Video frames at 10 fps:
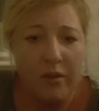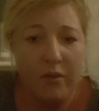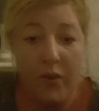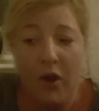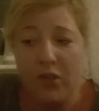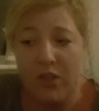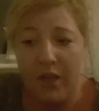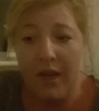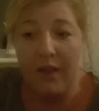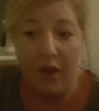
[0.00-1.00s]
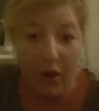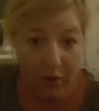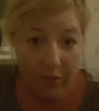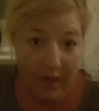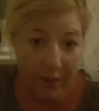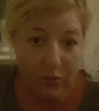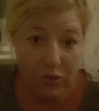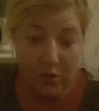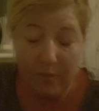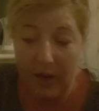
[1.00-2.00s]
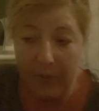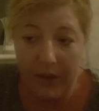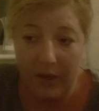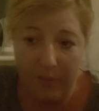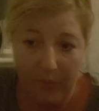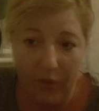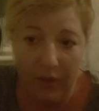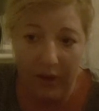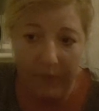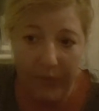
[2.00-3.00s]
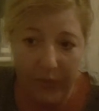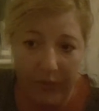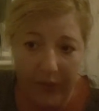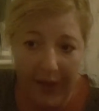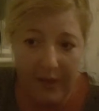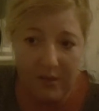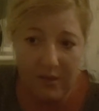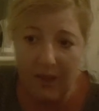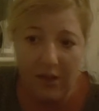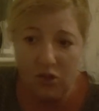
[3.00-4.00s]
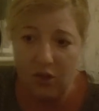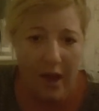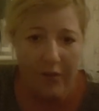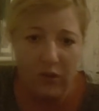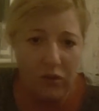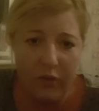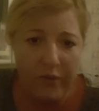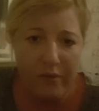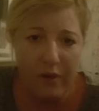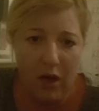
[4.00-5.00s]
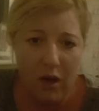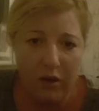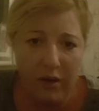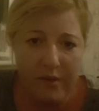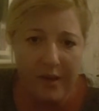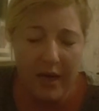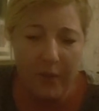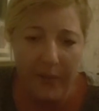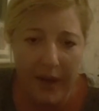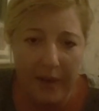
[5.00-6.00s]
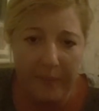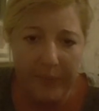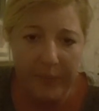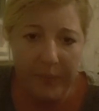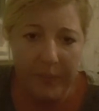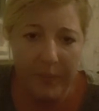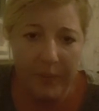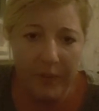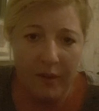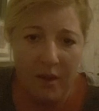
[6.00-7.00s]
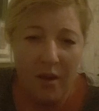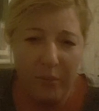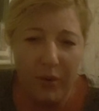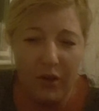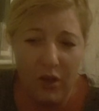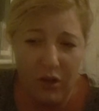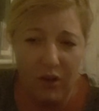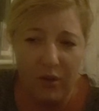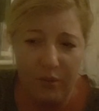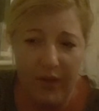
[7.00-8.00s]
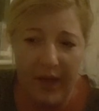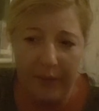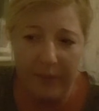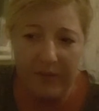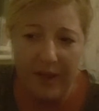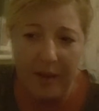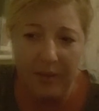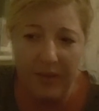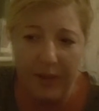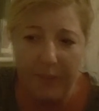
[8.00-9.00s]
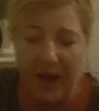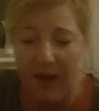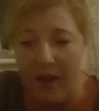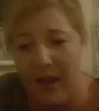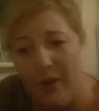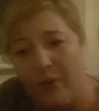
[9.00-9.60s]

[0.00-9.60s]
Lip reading: Unfortunately though, that was just my opinion, but for kids shouldn't have to suffer regardless anyway. But you do sit and think back, okay,